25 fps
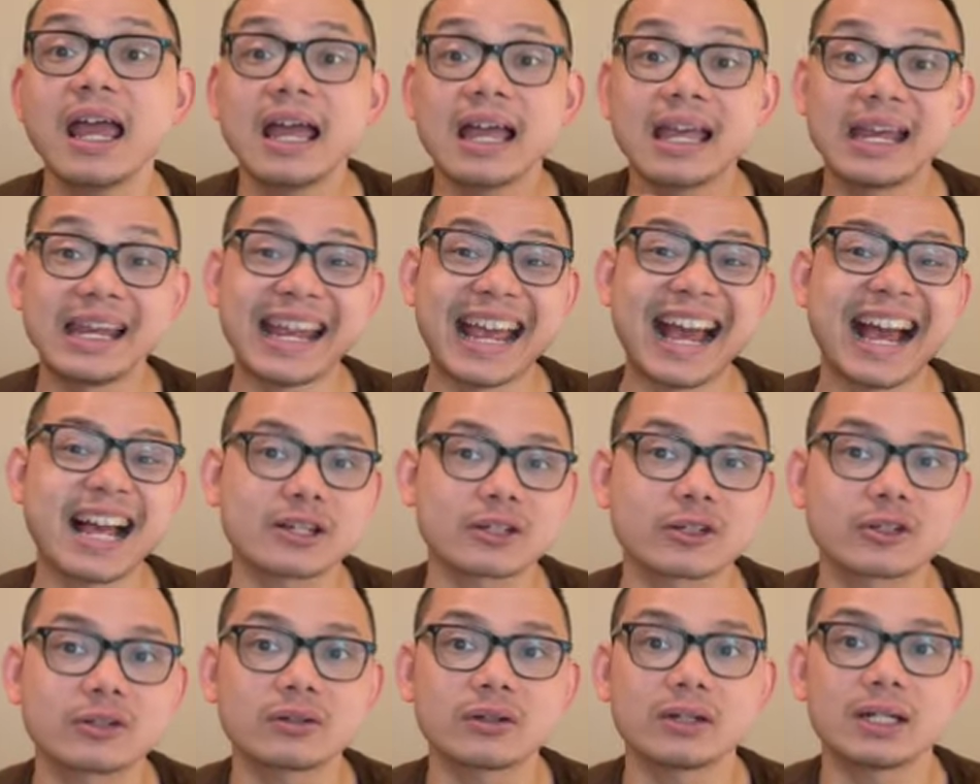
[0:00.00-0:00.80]
He
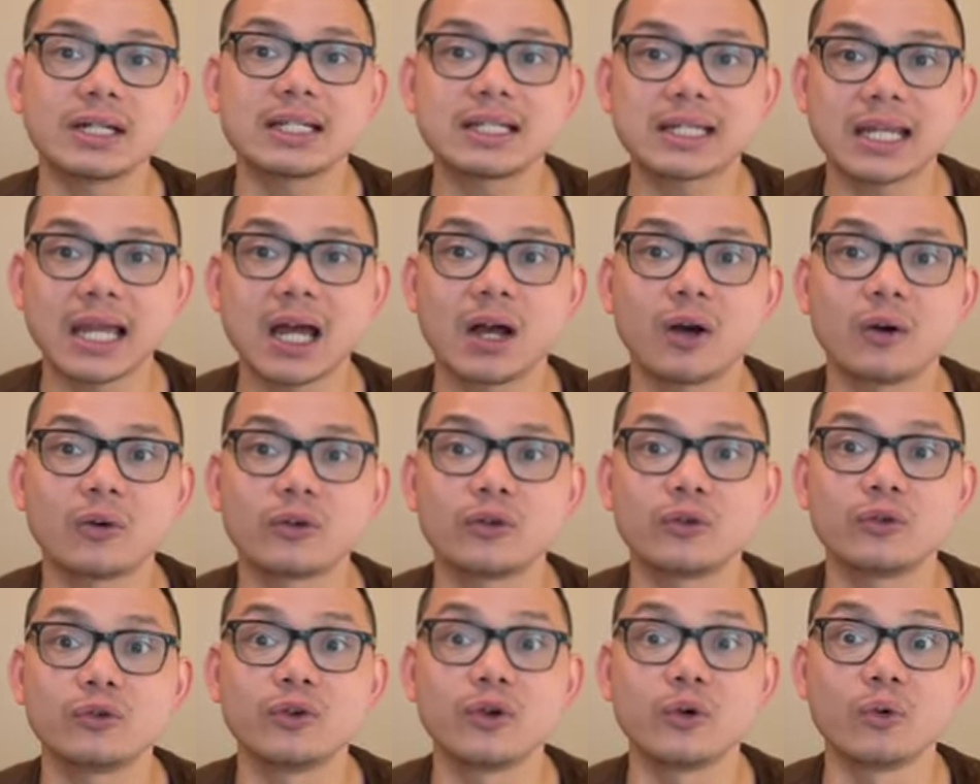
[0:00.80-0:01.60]
actually tell
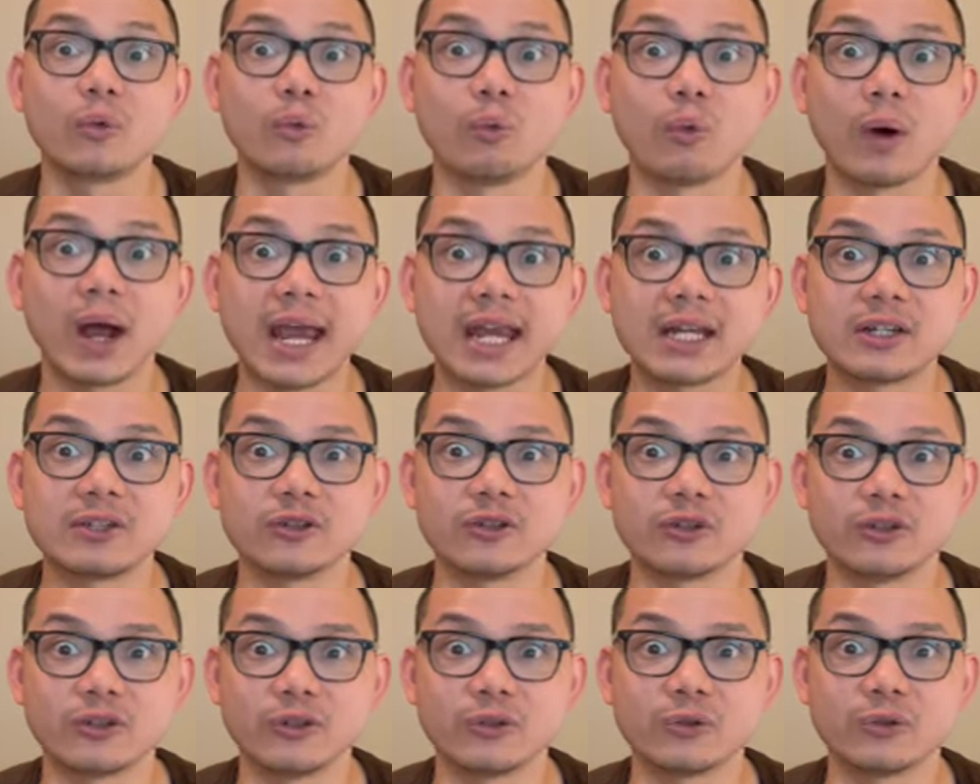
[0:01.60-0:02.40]
you the way to
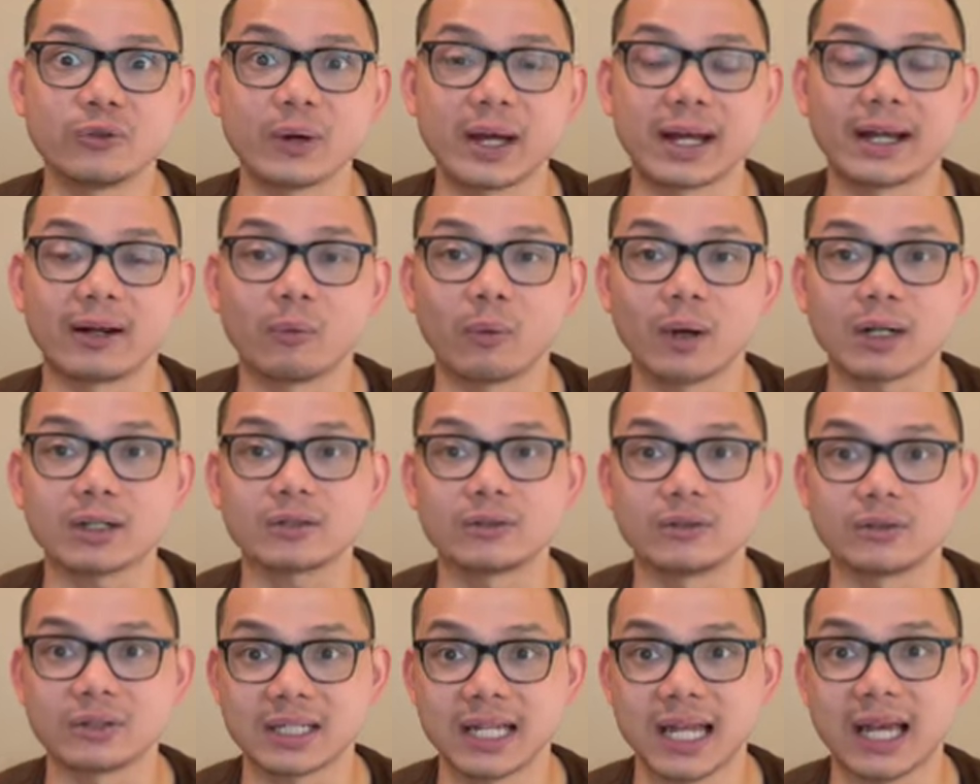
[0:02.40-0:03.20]
do and what
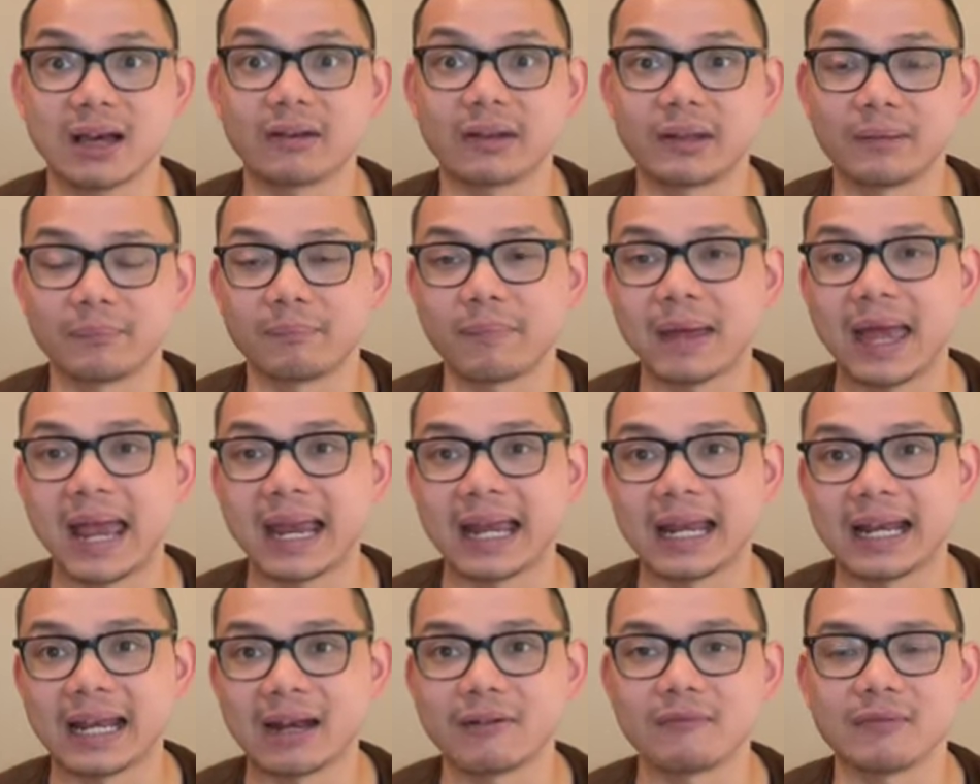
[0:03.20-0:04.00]
to tell the
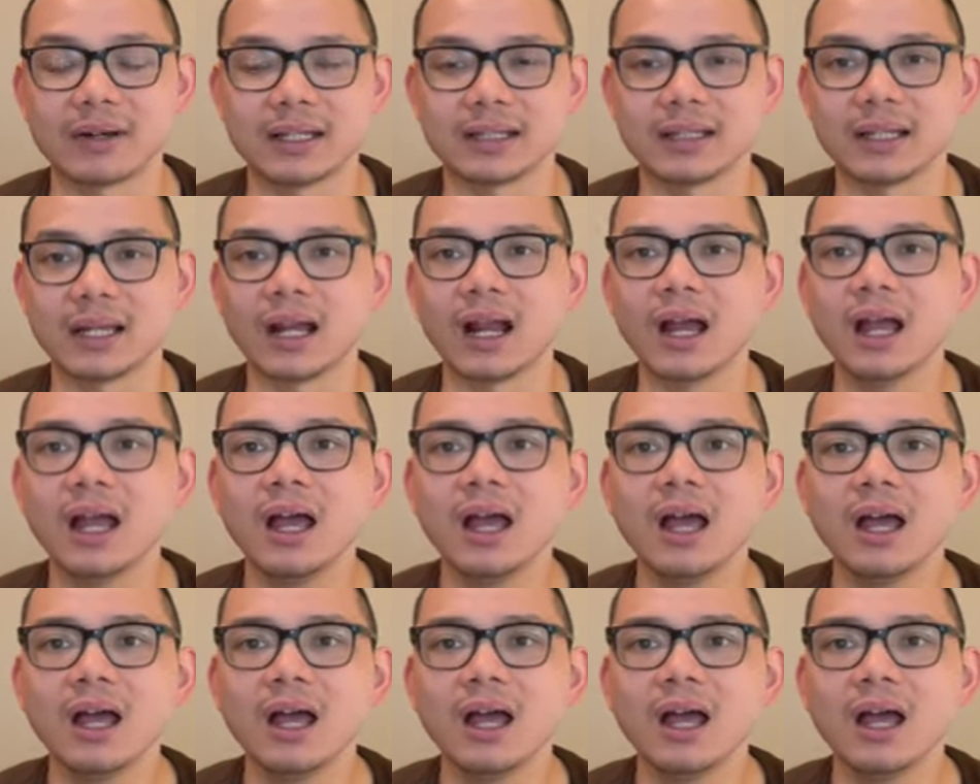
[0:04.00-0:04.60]
bank and everything.